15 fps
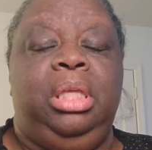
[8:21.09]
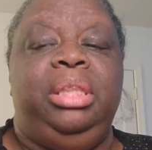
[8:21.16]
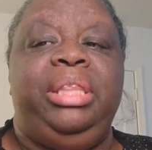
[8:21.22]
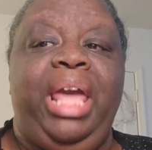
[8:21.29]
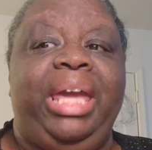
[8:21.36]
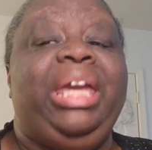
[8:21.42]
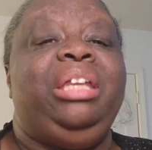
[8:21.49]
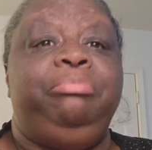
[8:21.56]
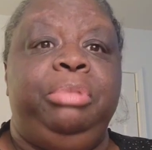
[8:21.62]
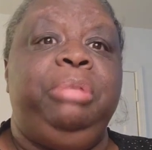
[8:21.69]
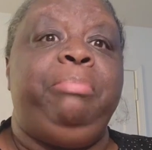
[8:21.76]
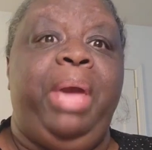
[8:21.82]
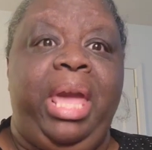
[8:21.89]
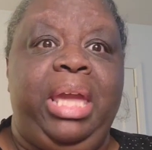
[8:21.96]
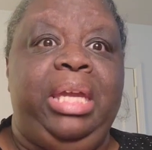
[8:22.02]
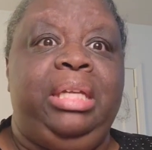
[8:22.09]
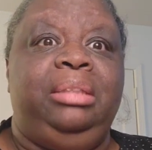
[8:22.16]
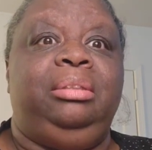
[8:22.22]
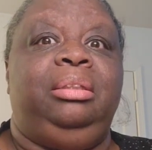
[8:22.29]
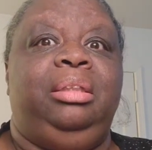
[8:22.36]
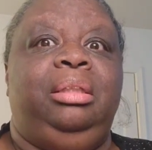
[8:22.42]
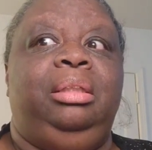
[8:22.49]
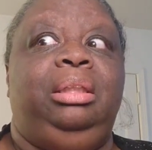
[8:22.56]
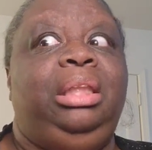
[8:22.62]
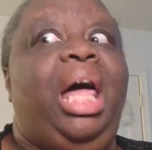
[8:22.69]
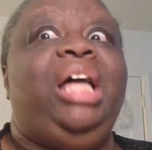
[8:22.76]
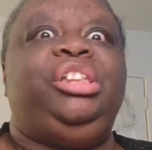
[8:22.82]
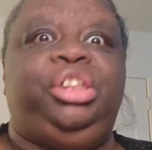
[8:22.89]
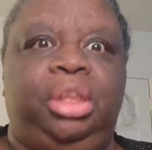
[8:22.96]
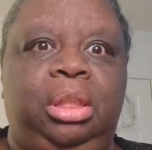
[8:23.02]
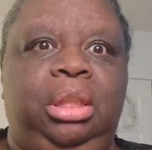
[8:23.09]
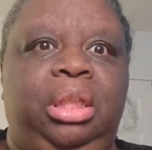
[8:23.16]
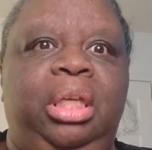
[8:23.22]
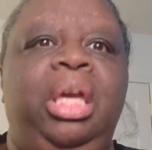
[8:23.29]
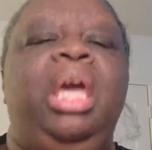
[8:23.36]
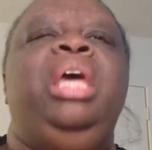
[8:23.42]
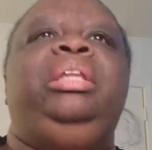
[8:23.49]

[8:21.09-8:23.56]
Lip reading: that can be made logically.